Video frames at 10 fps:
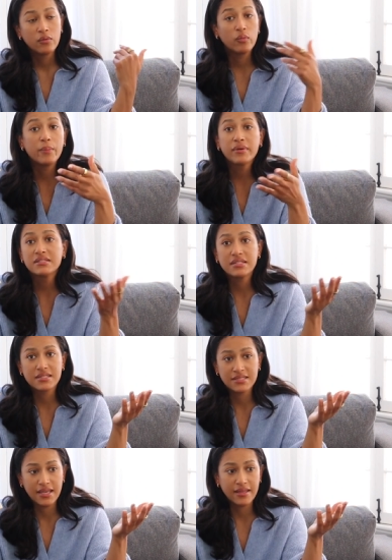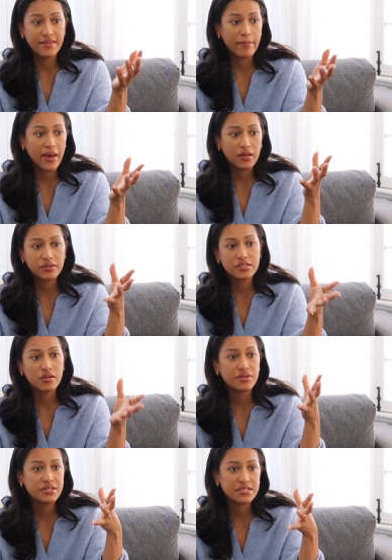what Prentis said, that boundaries
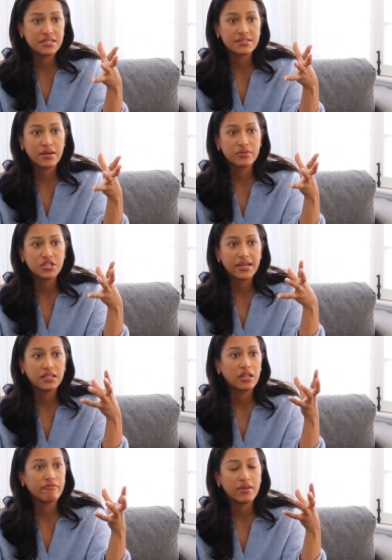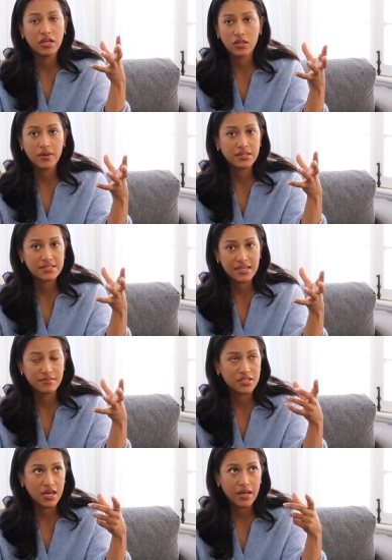are the distance at which I can love me and you at the same
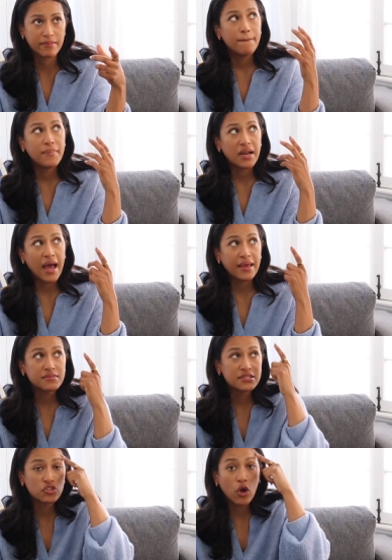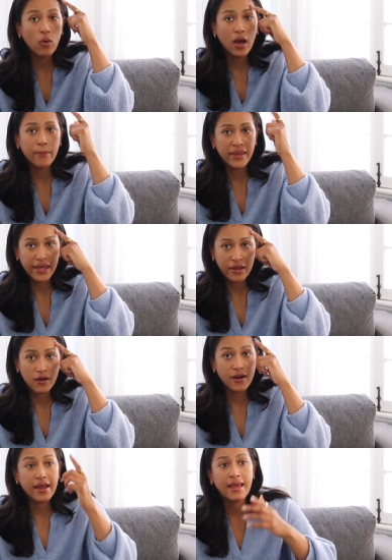time. But I am so up
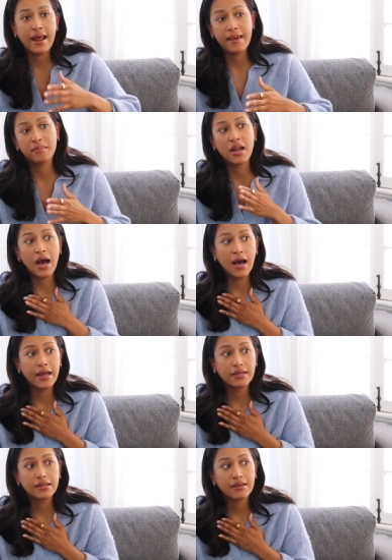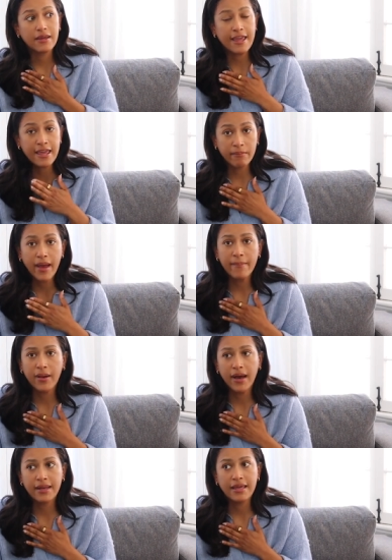here, and I am not in my
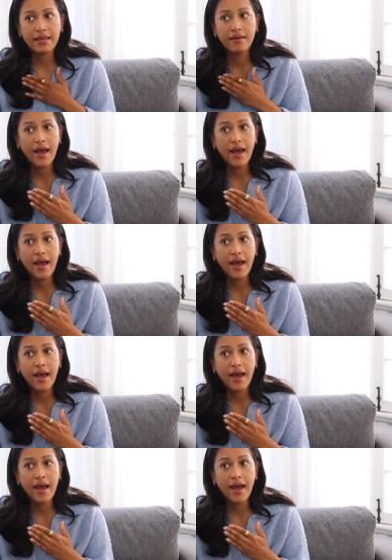body,